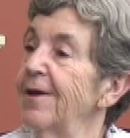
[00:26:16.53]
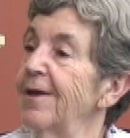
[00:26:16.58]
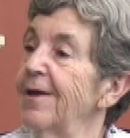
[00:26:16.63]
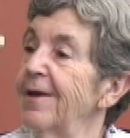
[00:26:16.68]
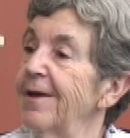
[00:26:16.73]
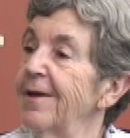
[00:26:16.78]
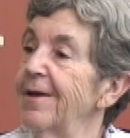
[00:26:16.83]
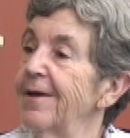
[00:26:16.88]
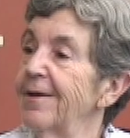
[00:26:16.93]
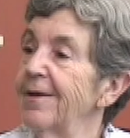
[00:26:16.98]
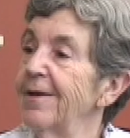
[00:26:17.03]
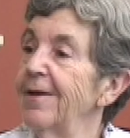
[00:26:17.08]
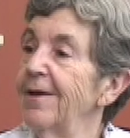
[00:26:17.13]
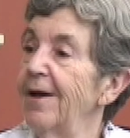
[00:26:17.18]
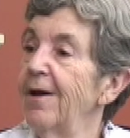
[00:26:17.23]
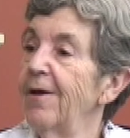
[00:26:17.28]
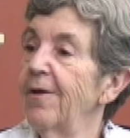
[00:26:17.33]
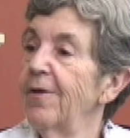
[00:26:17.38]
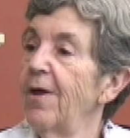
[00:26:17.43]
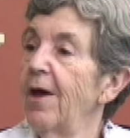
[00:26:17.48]
Yeah,
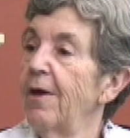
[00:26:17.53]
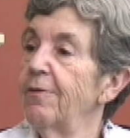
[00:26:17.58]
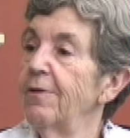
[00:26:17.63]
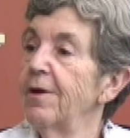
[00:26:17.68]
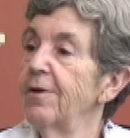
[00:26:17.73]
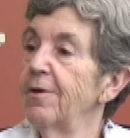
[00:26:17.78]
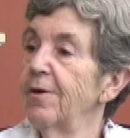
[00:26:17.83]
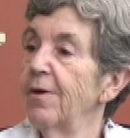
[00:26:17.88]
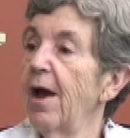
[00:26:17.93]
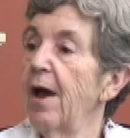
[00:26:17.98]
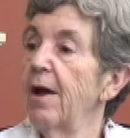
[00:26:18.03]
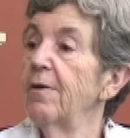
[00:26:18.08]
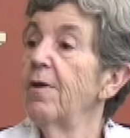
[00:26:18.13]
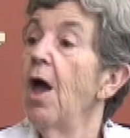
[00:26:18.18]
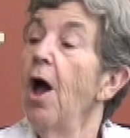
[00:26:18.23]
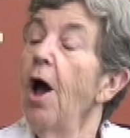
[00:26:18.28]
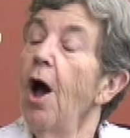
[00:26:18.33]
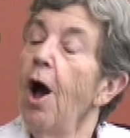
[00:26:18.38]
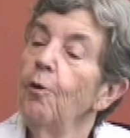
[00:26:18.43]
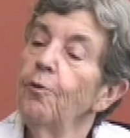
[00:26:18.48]
yeah. I think you're. I,
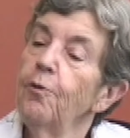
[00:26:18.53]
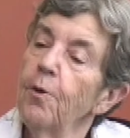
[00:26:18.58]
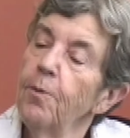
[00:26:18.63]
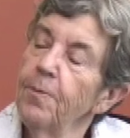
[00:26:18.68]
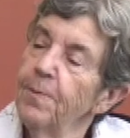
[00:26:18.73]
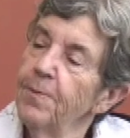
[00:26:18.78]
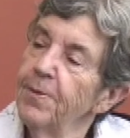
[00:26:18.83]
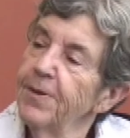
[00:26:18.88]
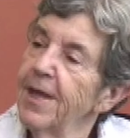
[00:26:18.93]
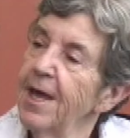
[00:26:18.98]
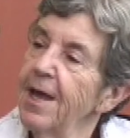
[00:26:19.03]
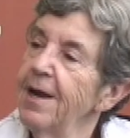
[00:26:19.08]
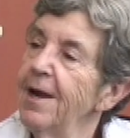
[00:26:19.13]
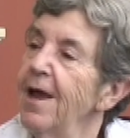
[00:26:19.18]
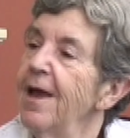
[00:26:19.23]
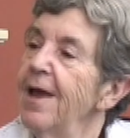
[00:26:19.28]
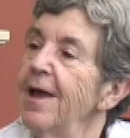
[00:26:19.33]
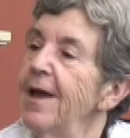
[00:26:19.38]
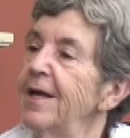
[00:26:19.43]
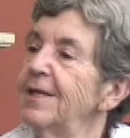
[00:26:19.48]
although, but then
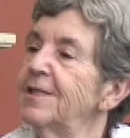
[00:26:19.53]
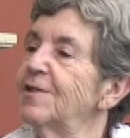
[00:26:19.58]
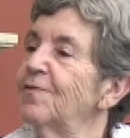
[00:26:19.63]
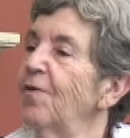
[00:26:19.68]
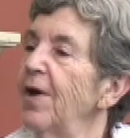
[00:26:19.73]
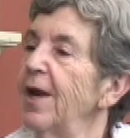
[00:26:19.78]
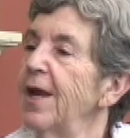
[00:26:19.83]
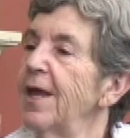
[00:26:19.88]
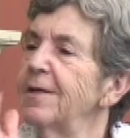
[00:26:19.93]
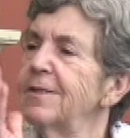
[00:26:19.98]
it's funny.